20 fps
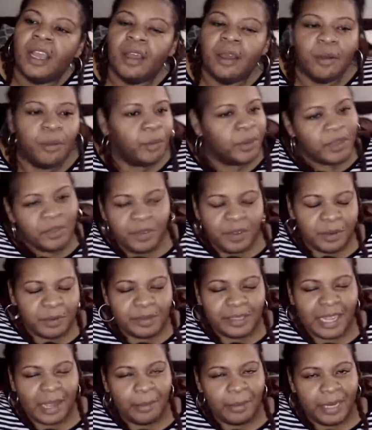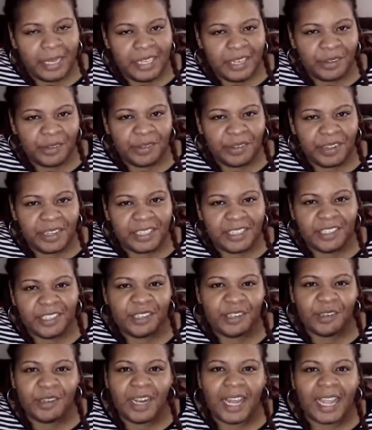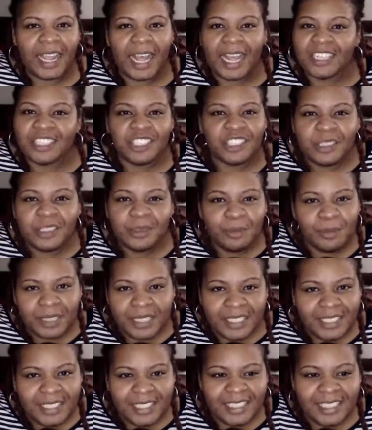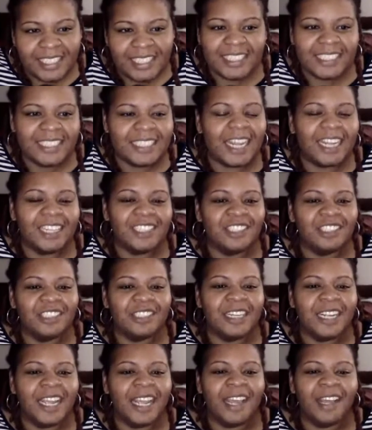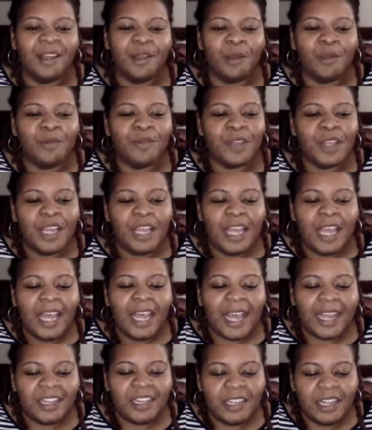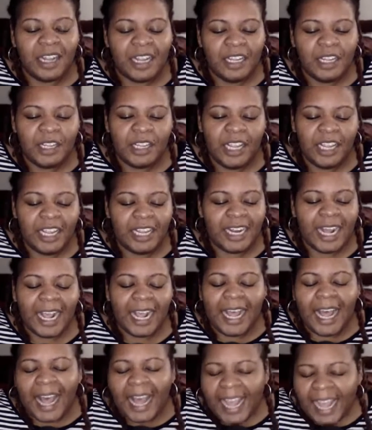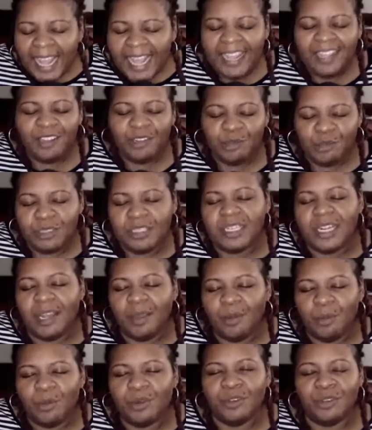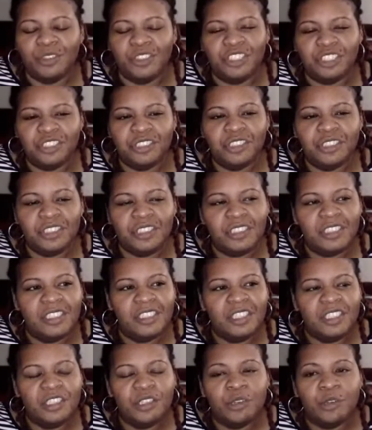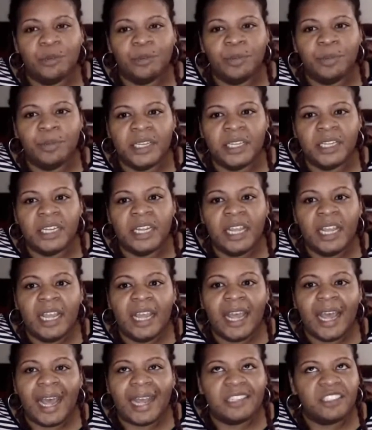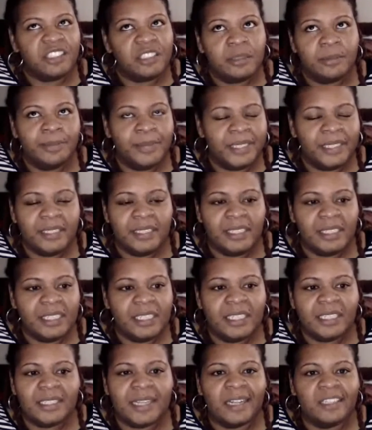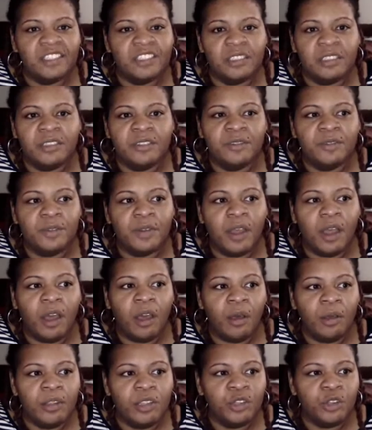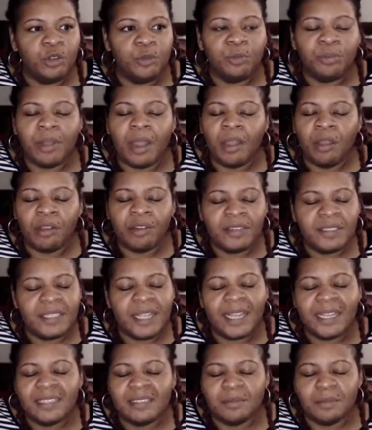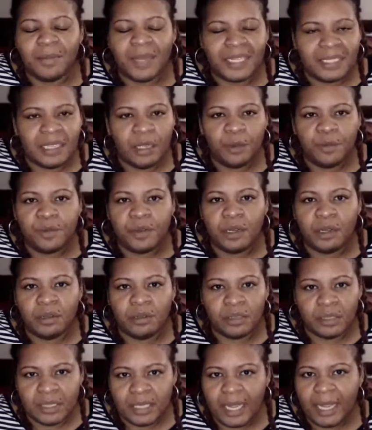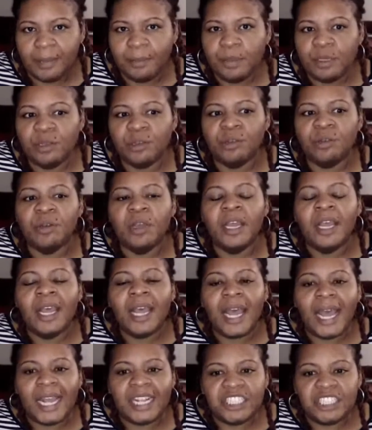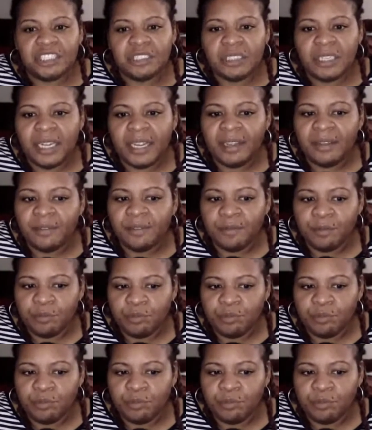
what the fuck was I waiting on? You know, like I should have been did this. I should have I hate using that word should, you know, but I should have been did this. I should have prioritized myself a long time ago. I should have,